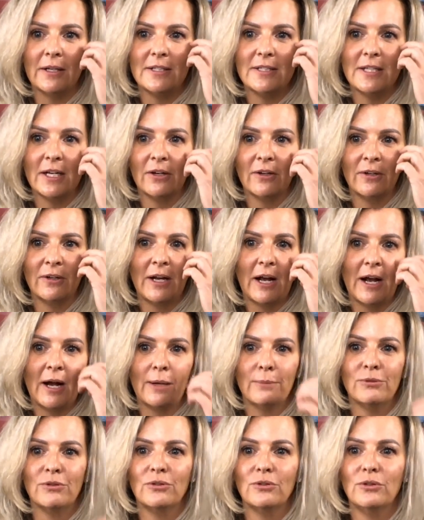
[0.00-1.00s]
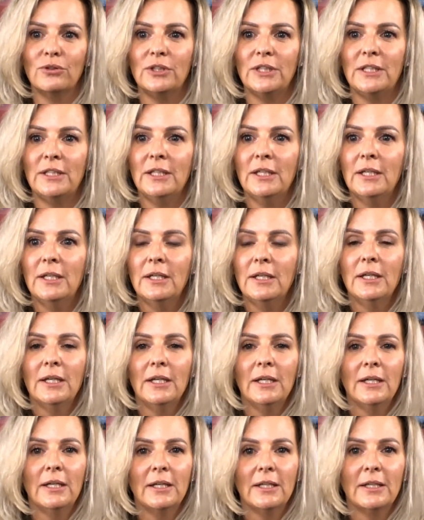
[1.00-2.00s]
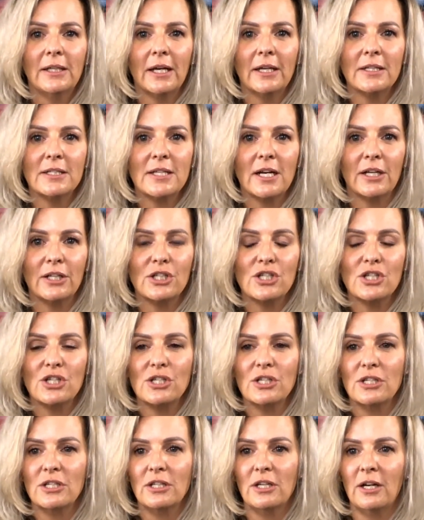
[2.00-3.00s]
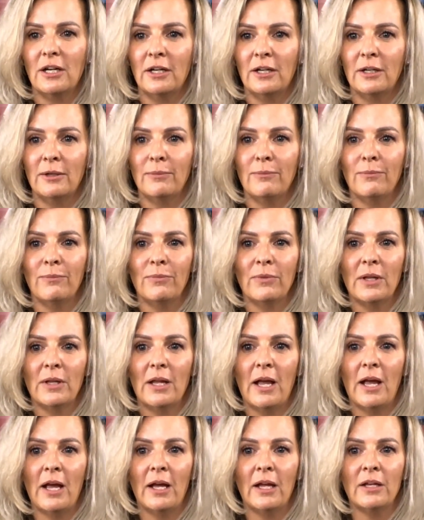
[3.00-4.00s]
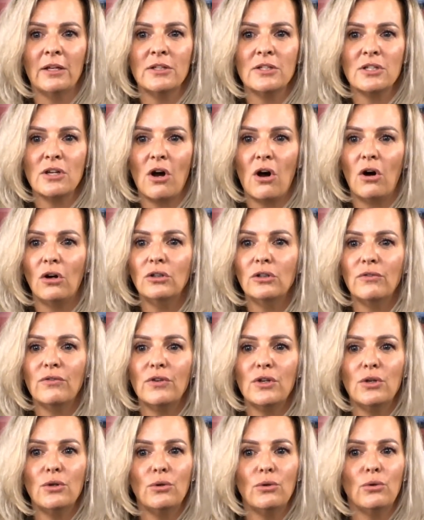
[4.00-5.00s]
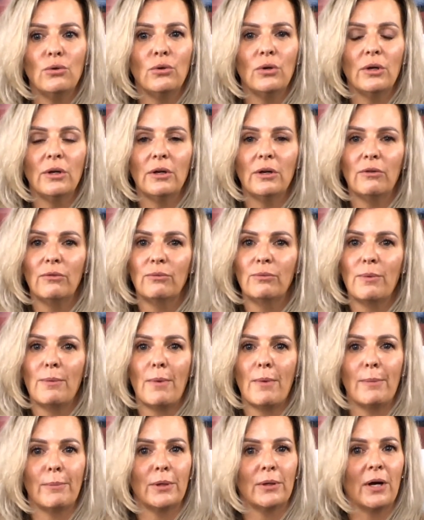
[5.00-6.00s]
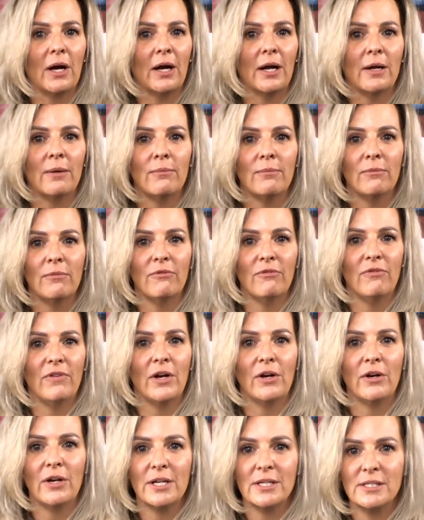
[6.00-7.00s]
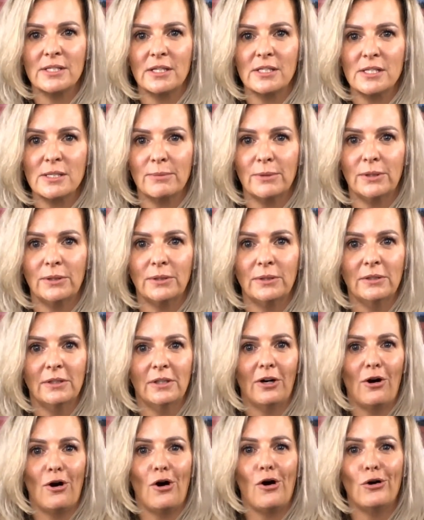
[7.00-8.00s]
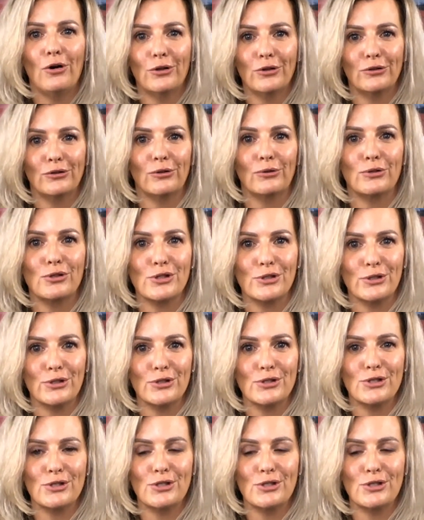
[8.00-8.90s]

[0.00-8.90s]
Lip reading: Darren, absolutely. Get in touch. And all of you, remember, I am very accessible, all on the socials.